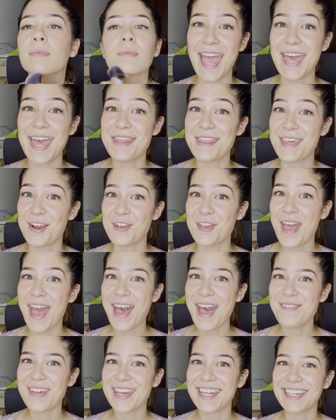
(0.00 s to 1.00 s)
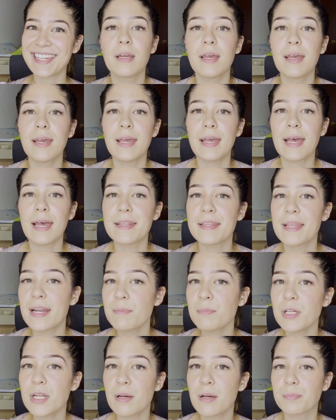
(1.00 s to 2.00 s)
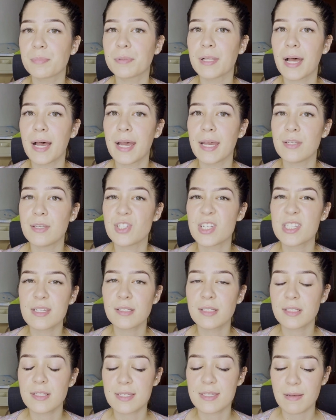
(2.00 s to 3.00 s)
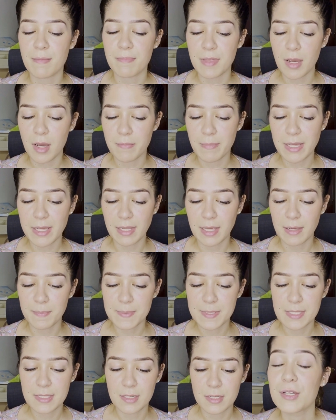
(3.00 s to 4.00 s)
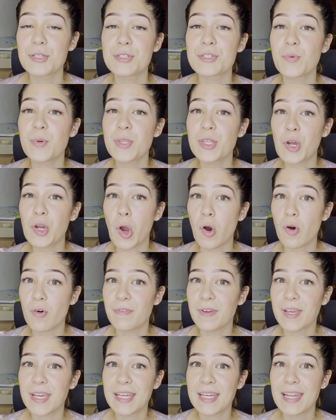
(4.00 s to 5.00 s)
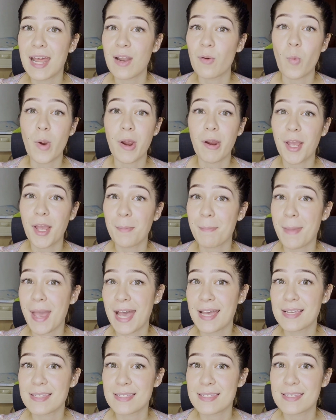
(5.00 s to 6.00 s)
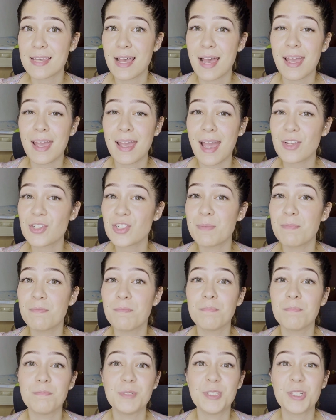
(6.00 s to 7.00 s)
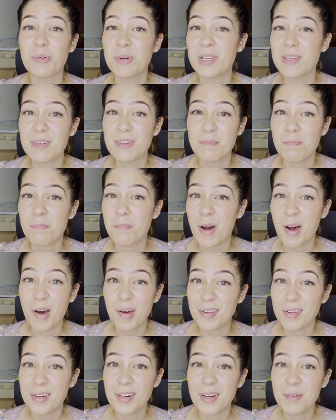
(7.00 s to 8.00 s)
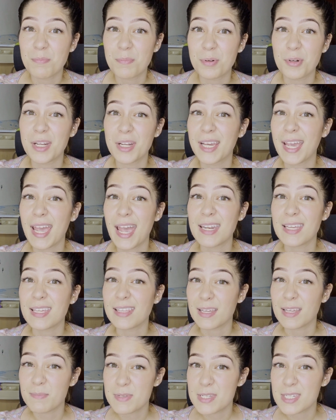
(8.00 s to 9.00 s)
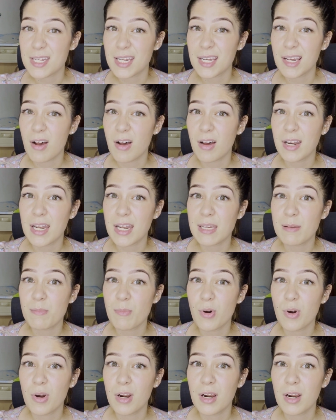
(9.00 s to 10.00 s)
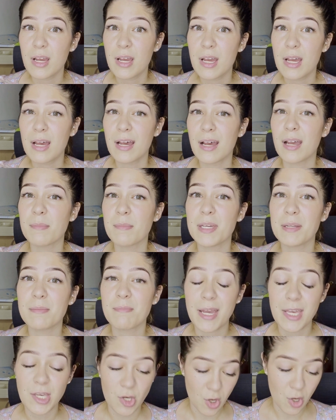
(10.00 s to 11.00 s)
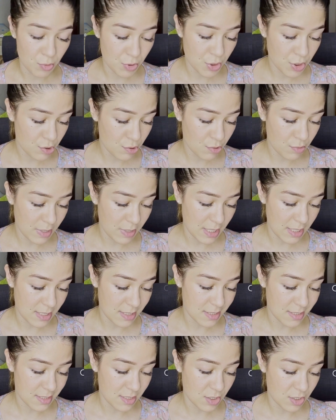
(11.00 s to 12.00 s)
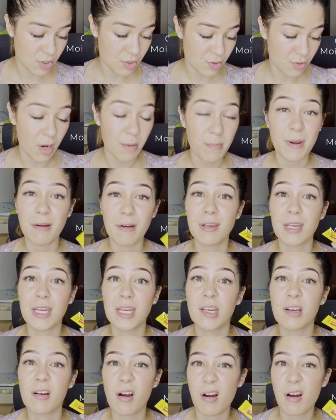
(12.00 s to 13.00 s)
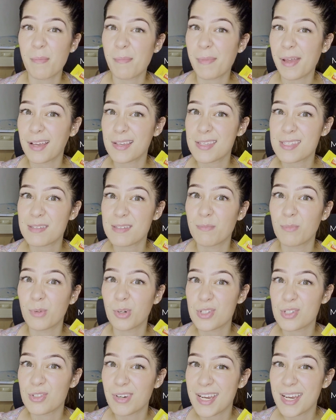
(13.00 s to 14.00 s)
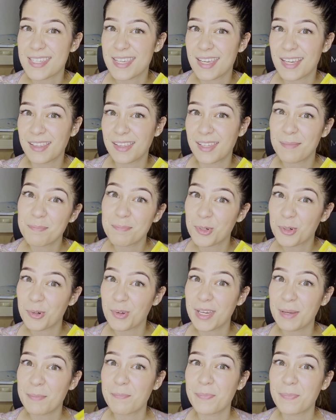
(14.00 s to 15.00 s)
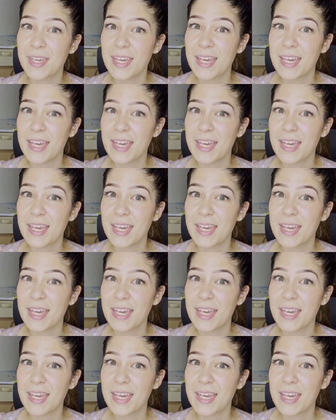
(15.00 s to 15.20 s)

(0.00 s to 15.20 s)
And there you have it. And then I'm gonna apply just a little something on my lips. So with COVID and wearing masks, I actually don't even bother putting any lipstick on anymore. I mean, my go-to is the strawberry CARMEX moisturizing lip cream.